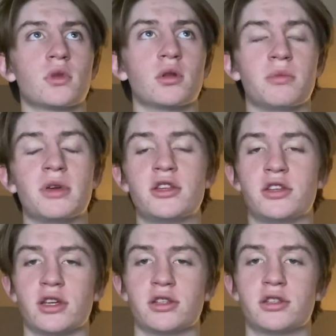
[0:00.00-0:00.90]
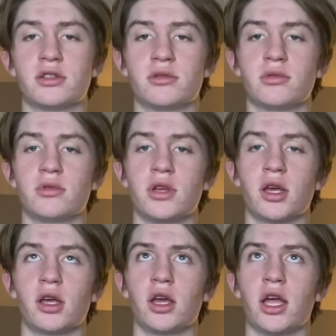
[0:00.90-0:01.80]
the beaches,
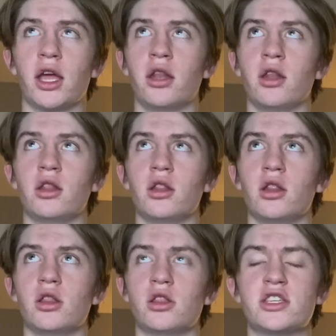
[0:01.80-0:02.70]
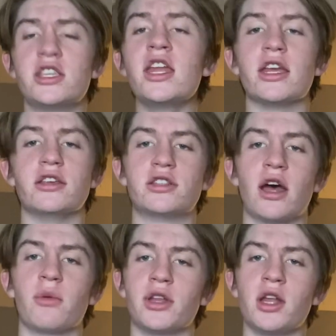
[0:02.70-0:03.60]
in cities
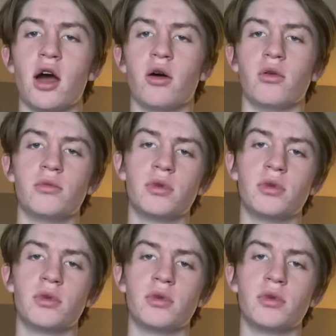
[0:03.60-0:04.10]
that we know.